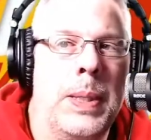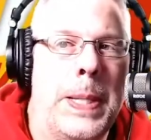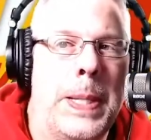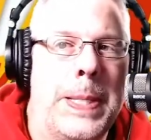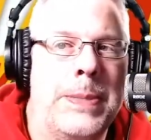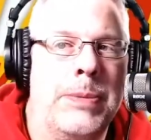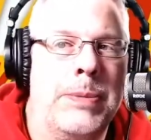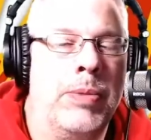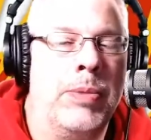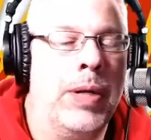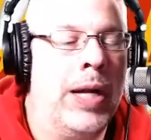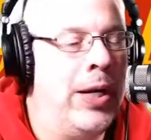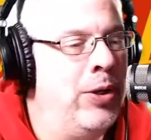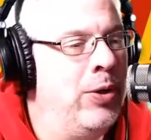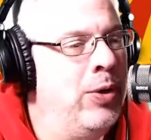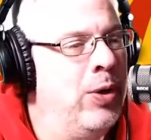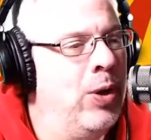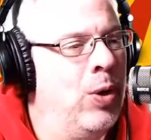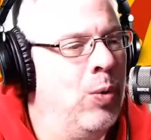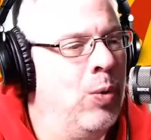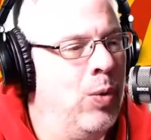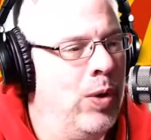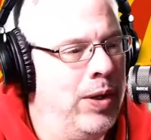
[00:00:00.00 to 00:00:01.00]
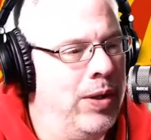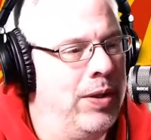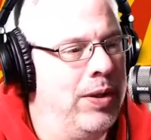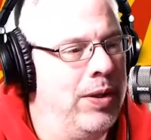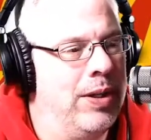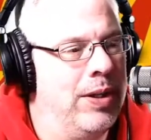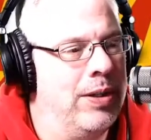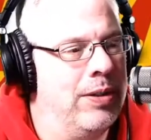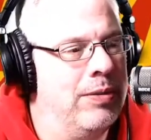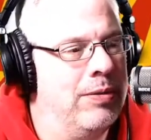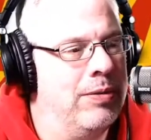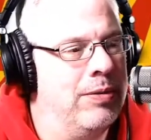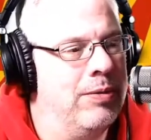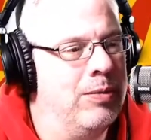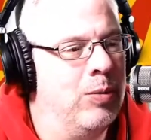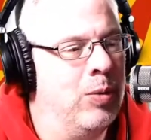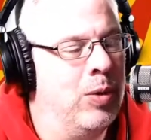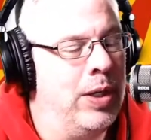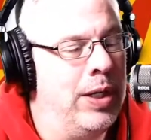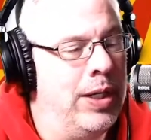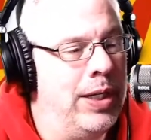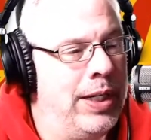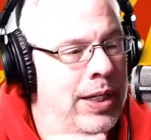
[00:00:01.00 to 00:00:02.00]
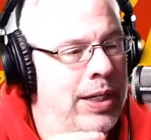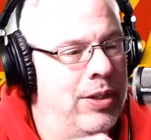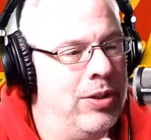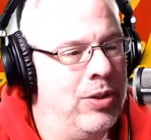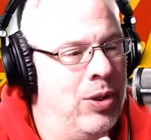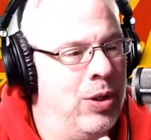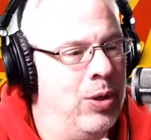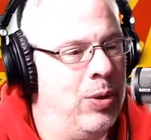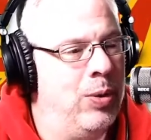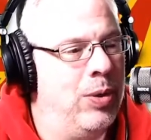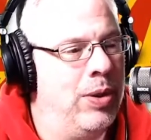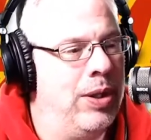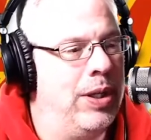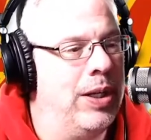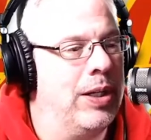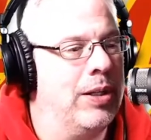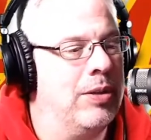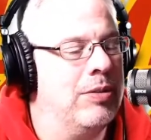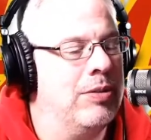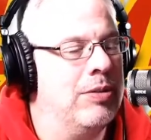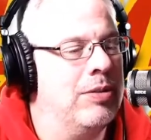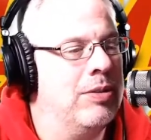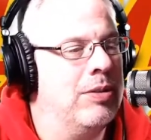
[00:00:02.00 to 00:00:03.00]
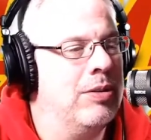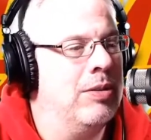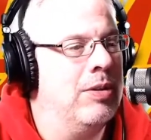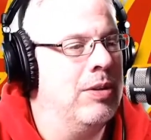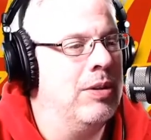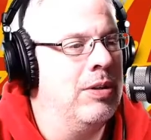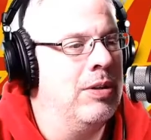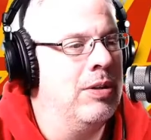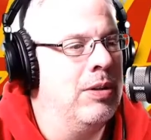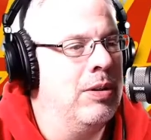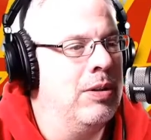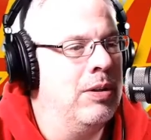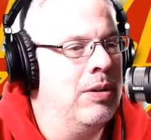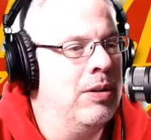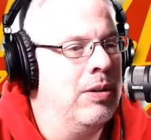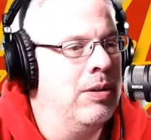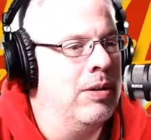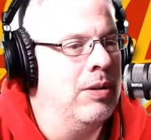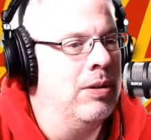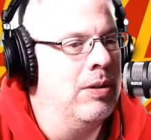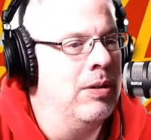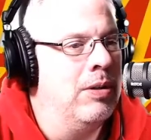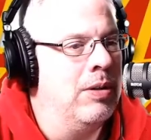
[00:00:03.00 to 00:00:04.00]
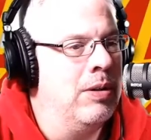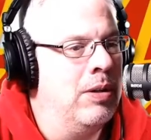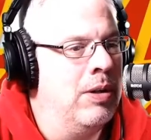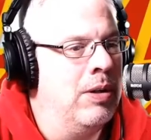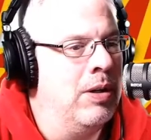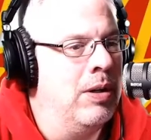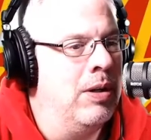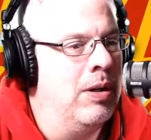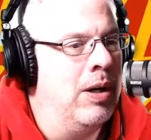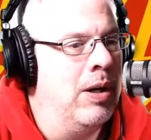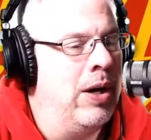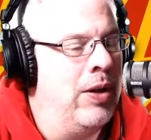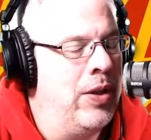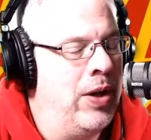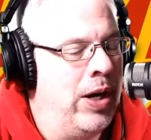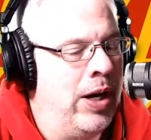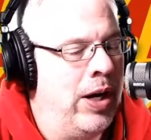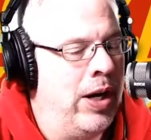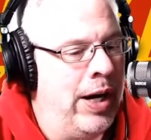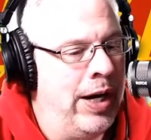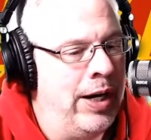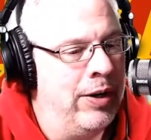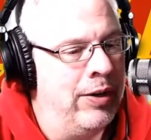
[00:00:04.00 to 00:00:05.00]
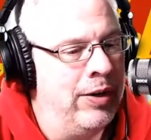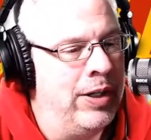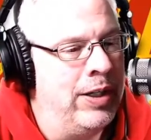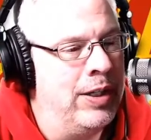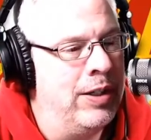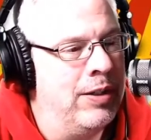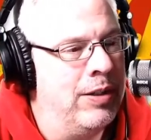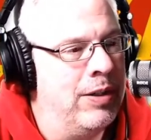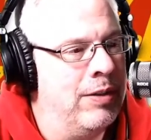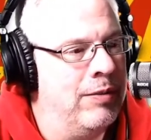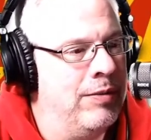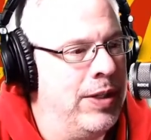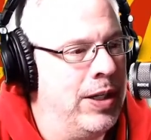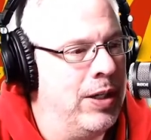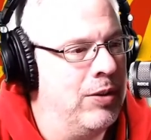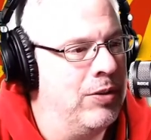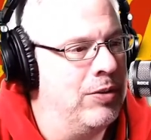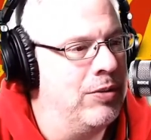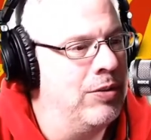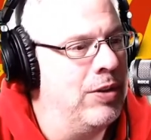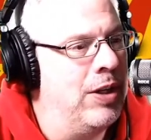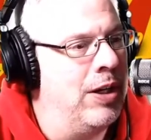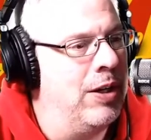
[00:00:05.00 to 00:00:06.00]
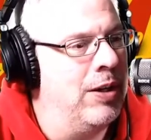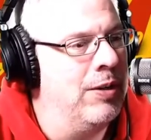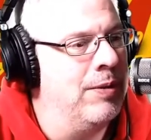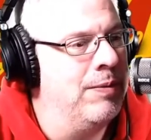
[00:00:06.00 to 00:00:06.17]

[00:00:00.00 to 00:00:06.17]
But I do know one thing. We're going to get two things on the hiring of Darryl Sutter.